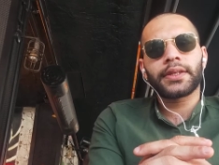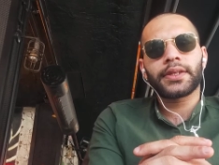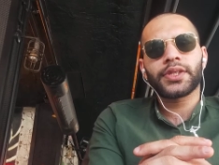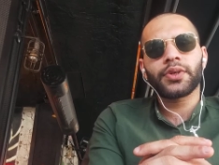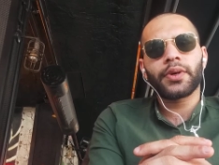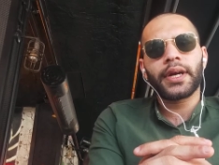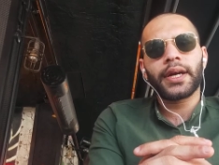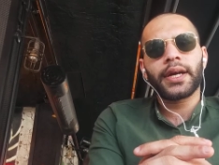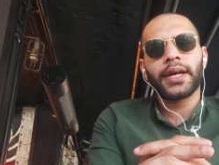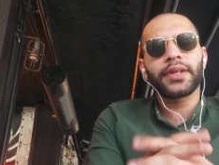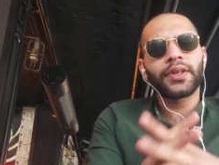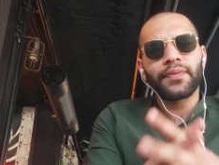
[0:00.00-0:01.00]
so
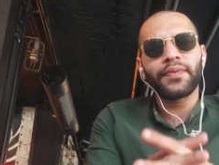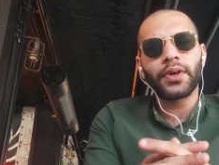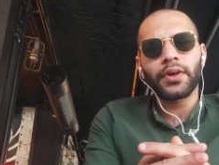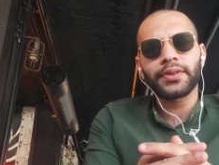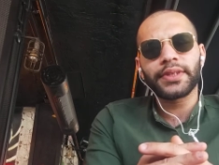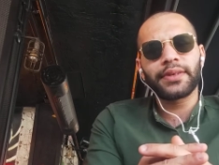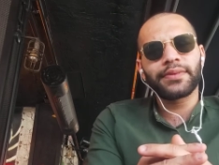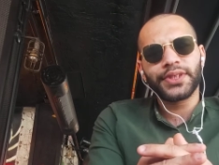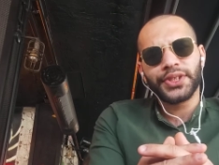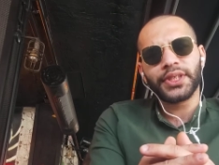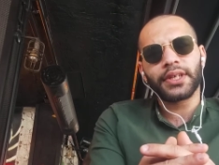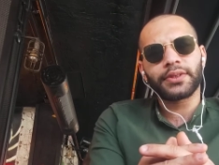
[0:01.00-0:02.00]
end of all they will
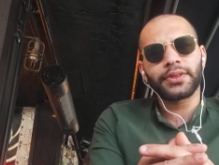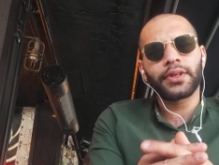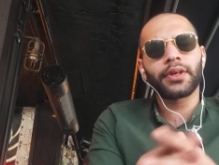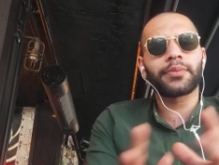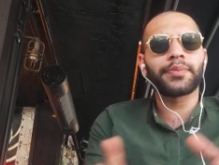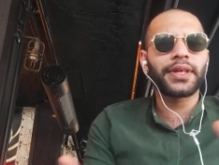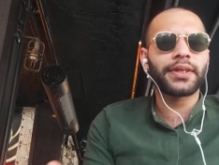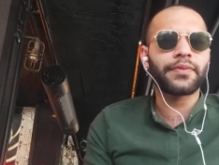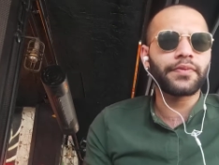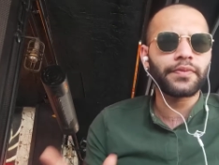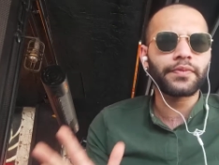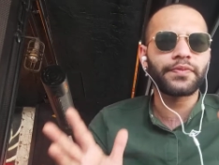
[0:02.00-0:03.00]
start to learn. But
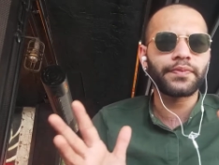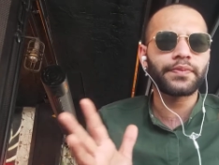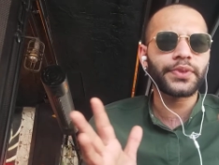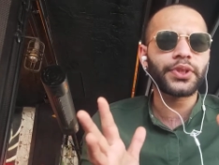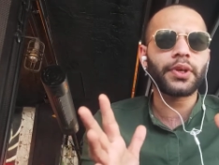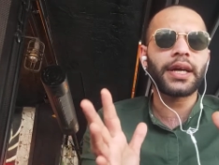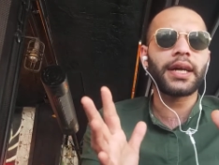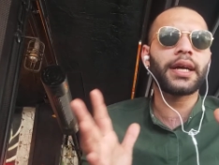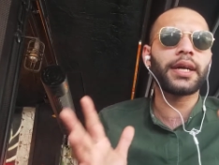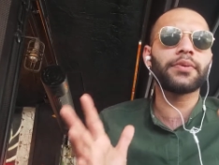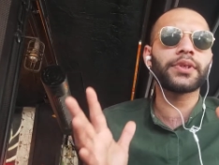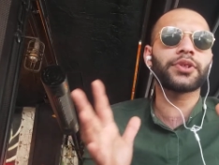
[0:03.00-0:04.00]
so
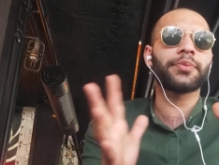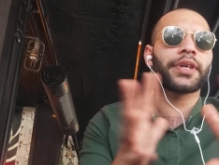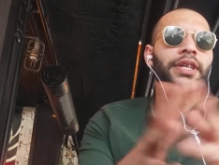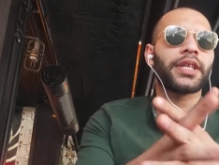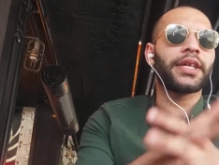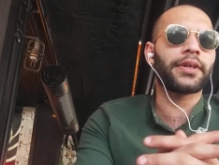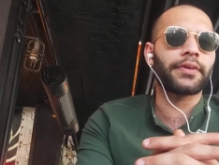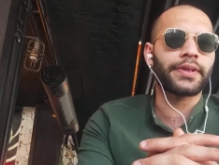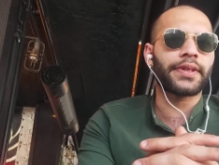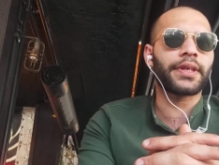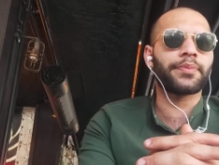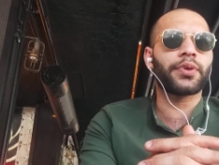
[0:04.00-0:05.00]
I want to be clear
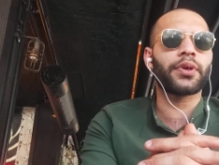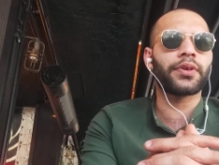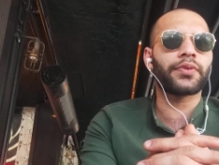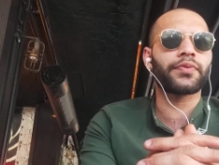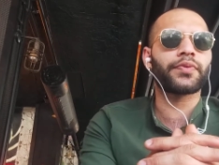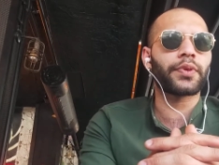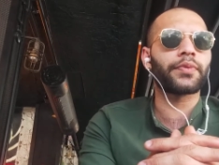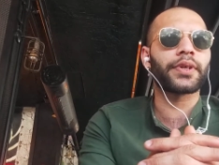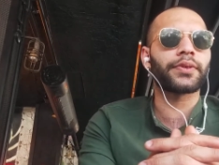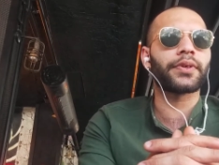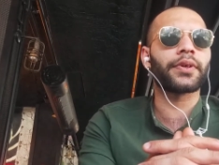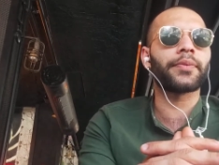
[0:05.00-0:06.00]
at that point for
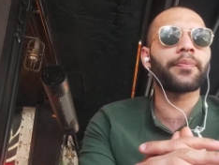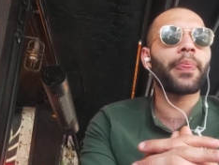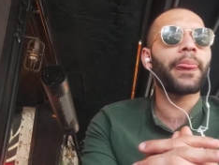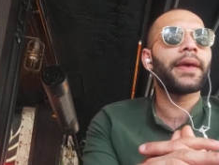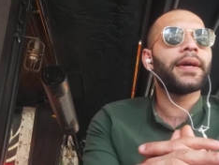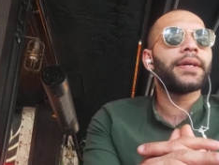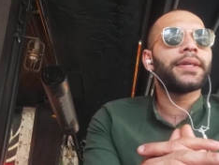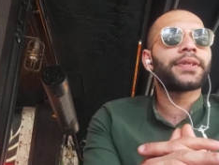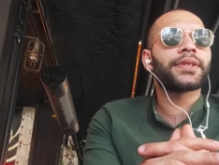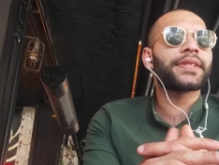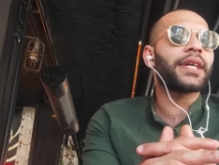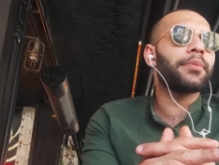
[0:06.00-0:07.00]
what, you know.
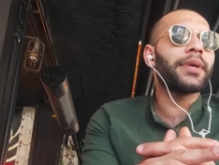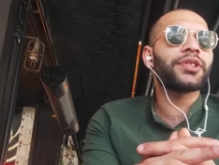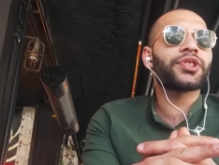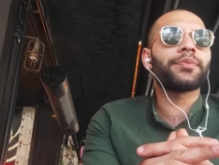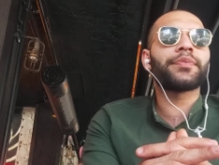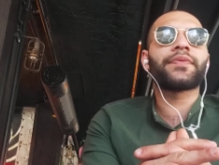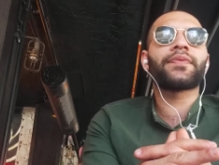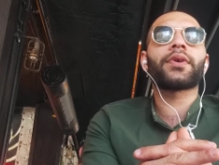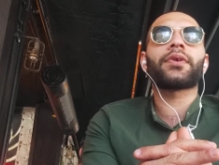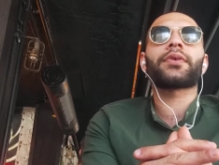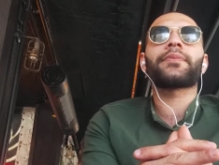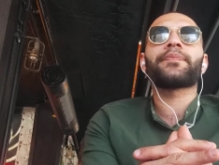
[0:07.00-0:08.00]
So as I mentioned
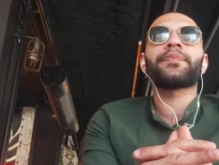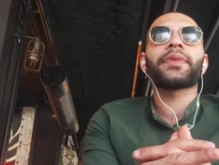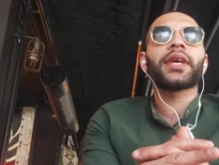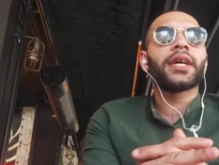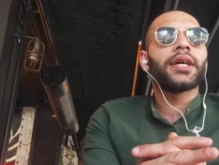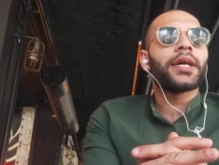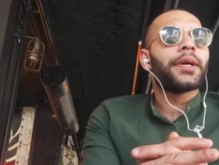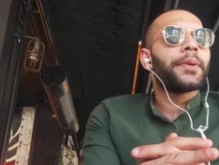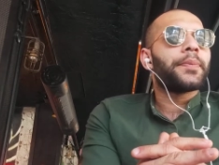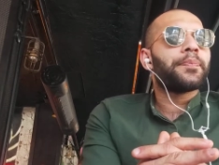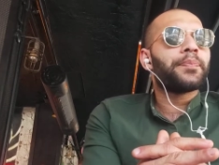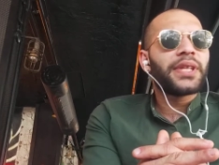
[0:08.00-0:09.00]
before,
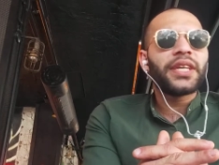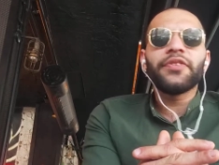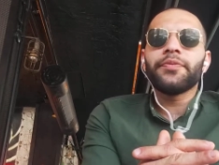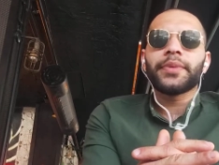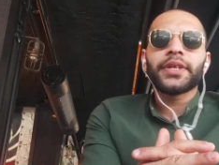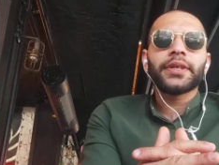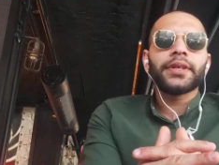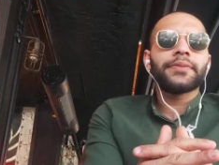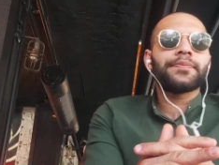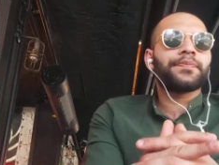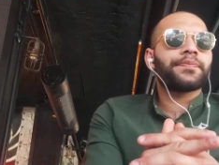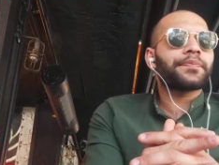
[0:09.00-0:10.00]
believe me,
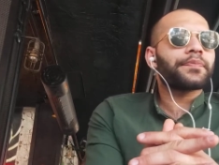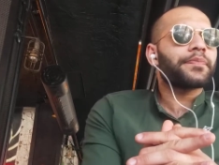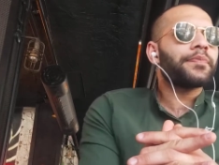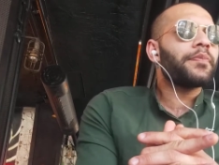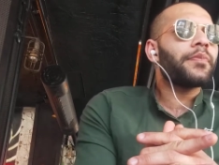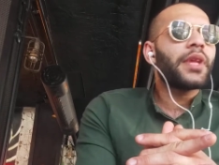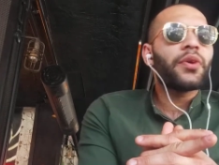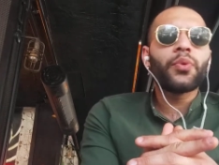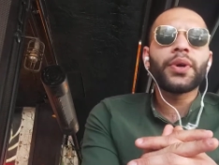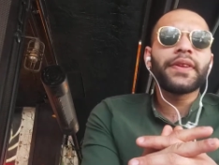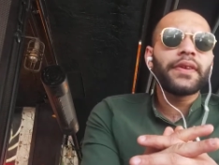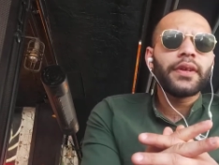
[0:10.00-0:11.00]

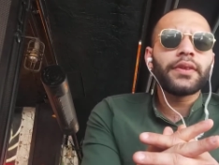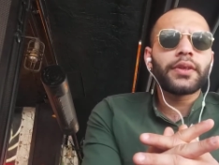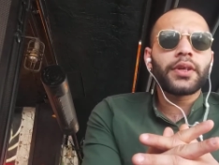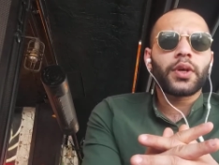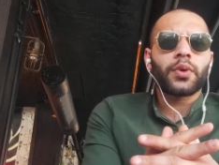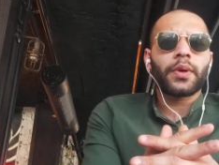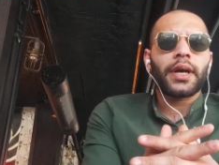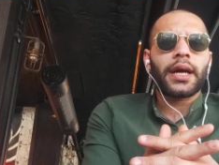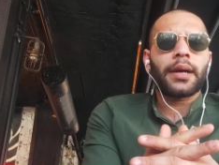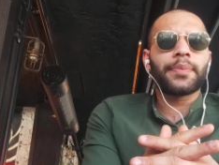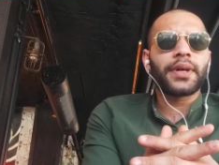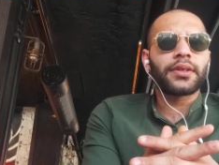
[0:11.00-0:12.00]
we didn't know
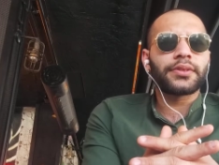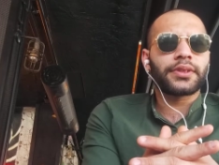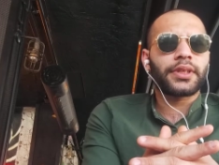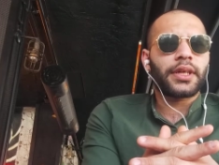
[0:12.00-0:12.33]
about